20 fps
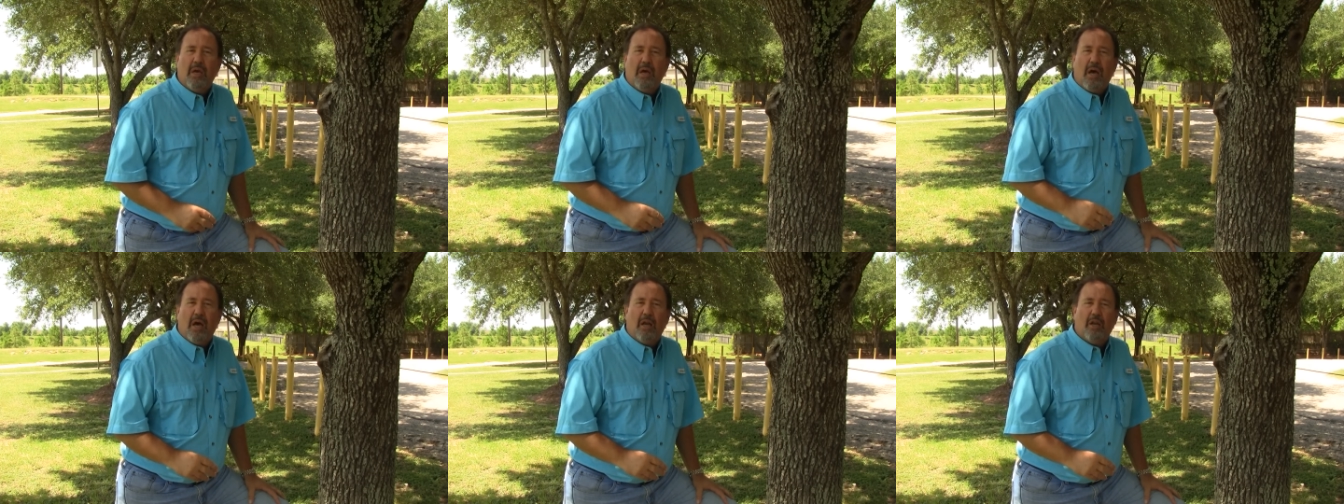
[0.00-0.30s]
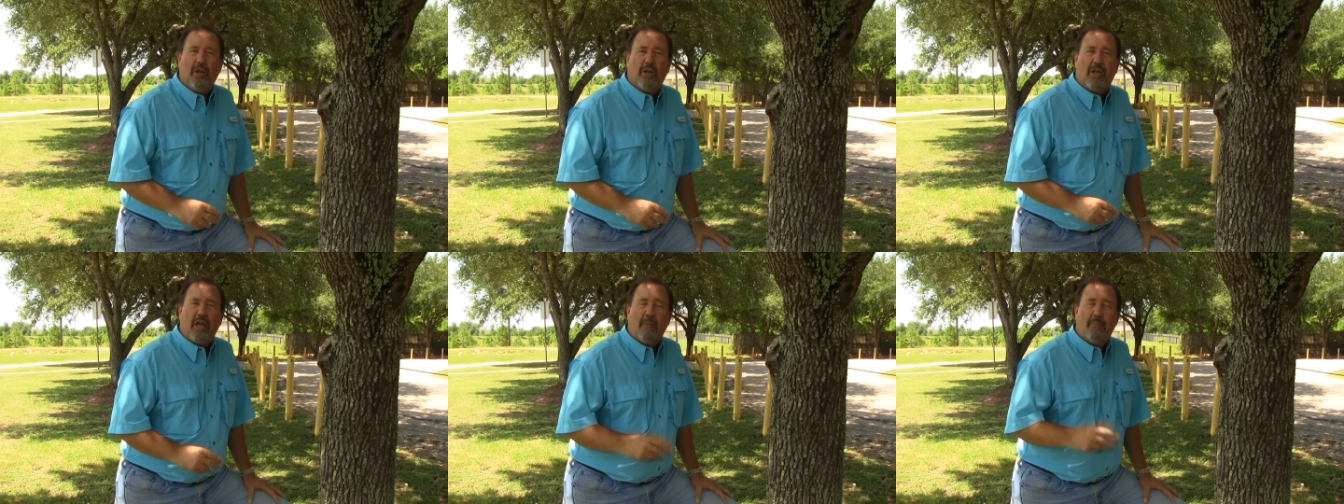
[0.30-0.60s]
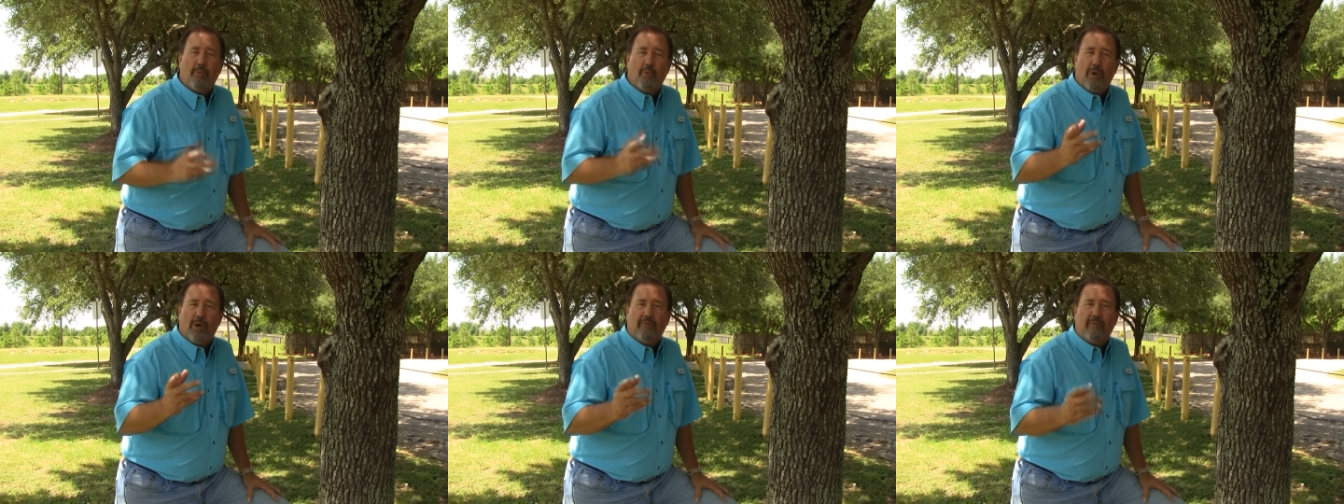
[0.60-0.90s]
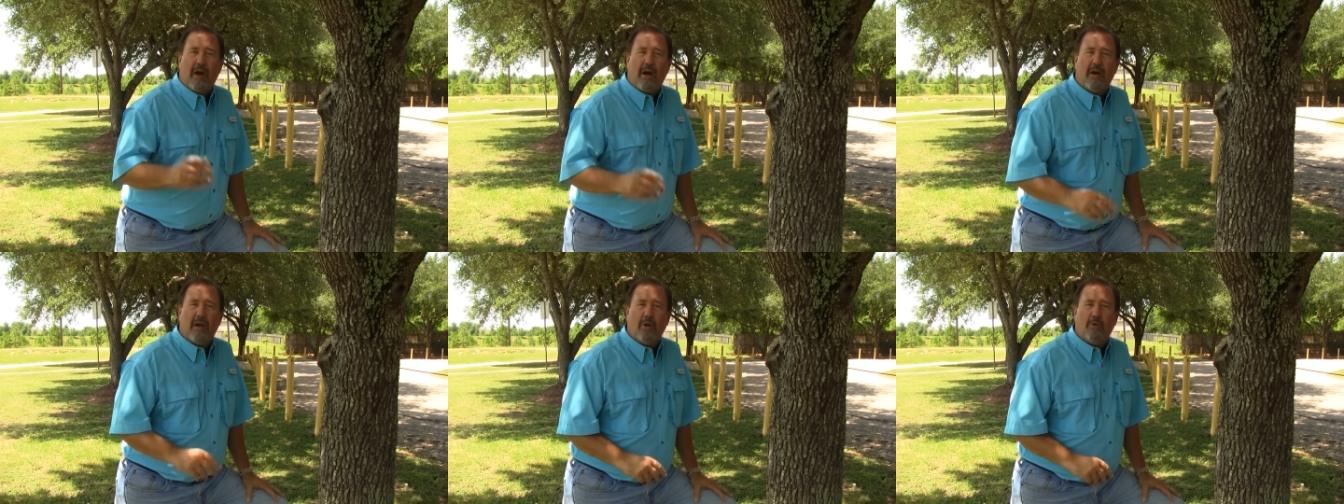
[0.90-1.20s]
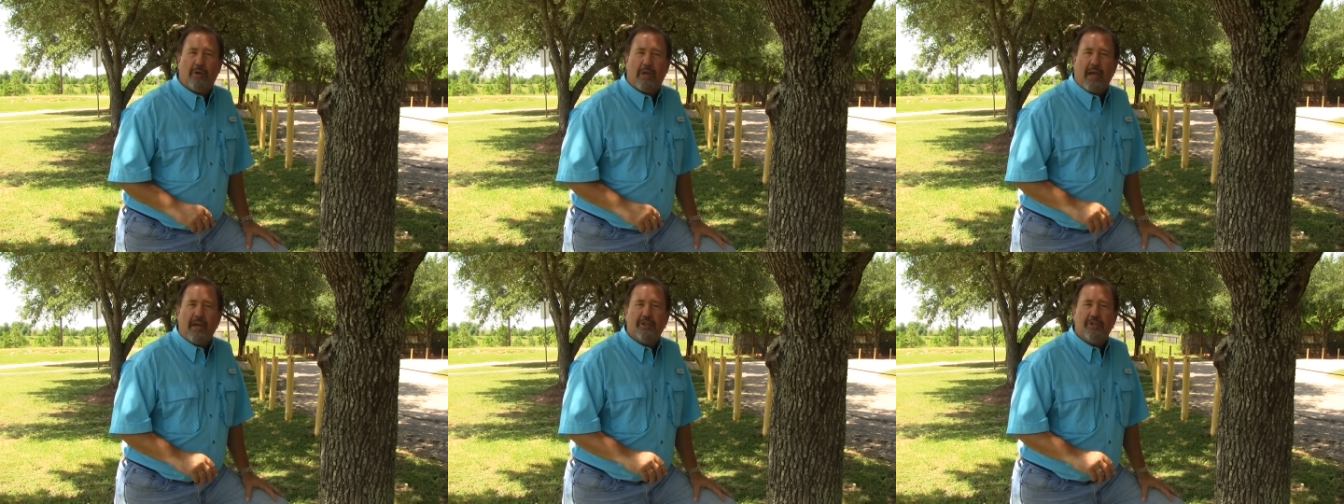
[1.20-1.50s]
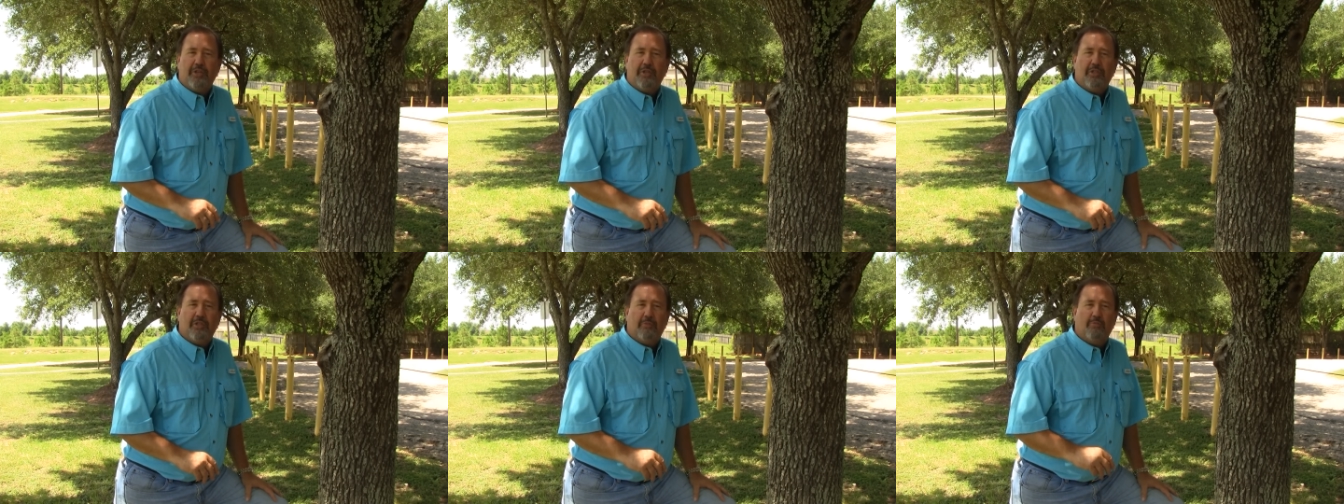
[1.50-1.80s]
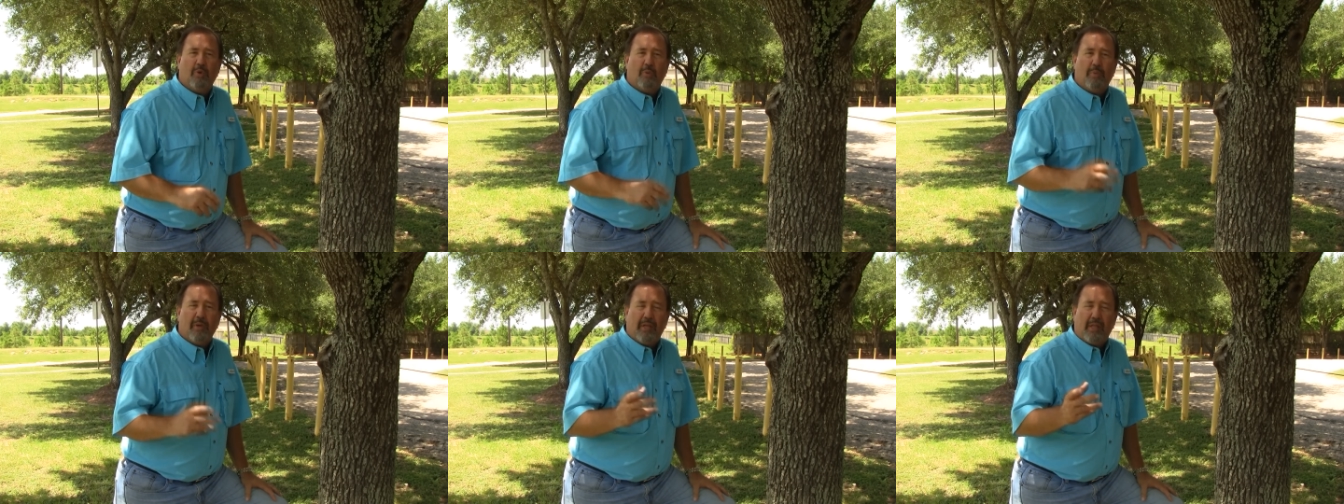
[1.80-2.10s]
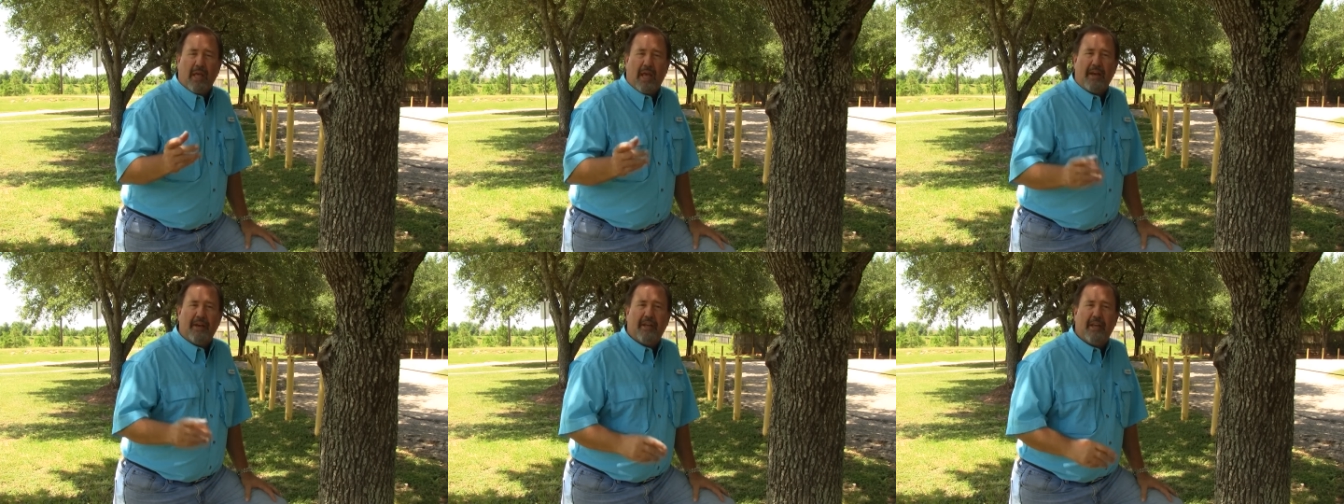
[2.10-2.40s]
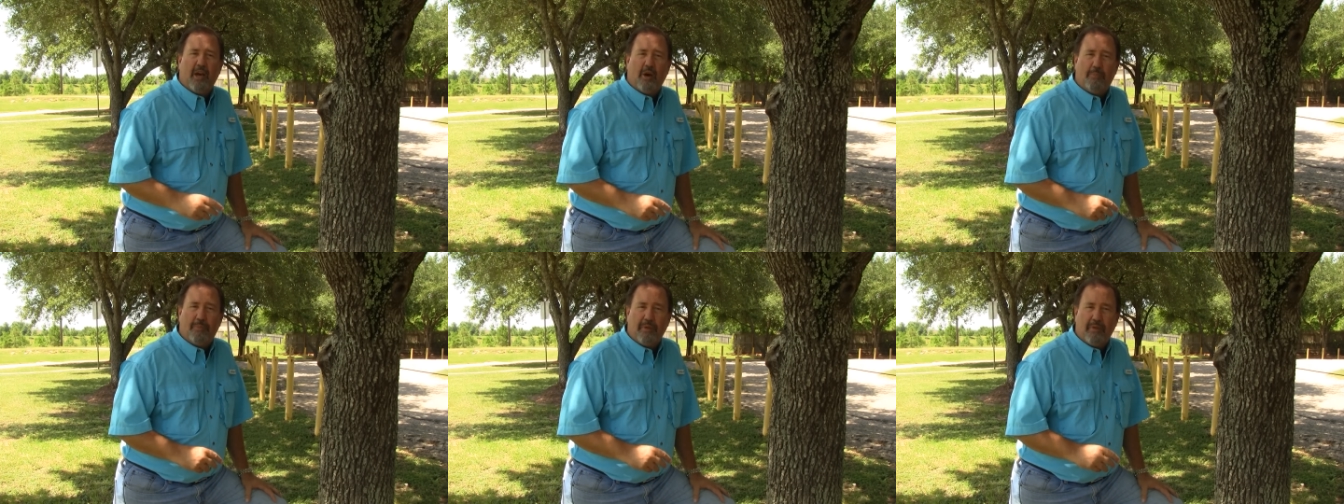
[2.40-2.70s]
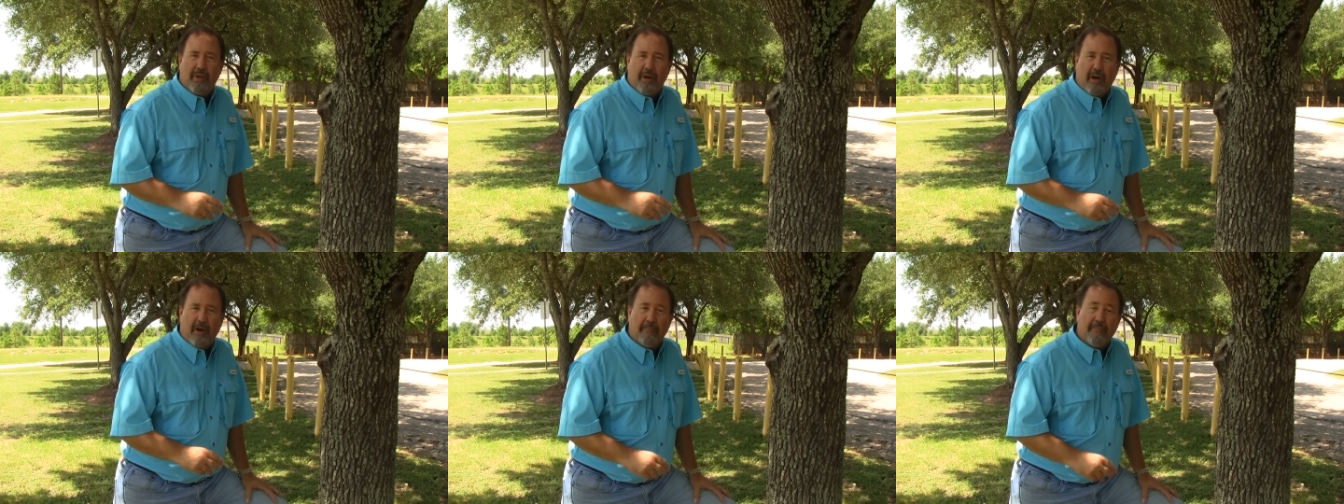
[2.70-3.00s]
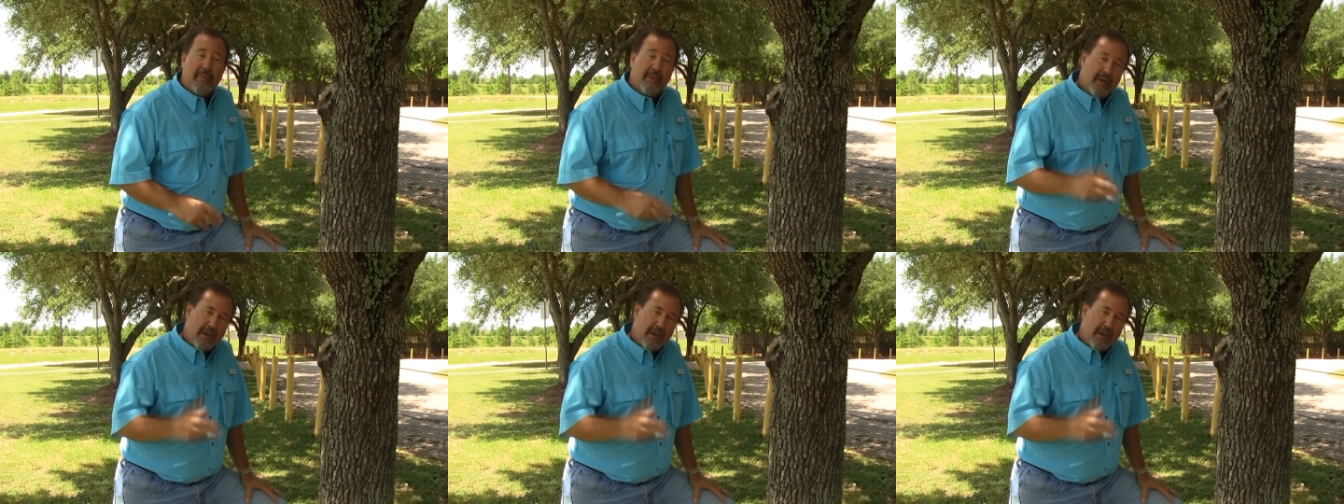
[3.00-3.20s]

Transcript: uh, look up one of our locations and we'll be glad to help you there.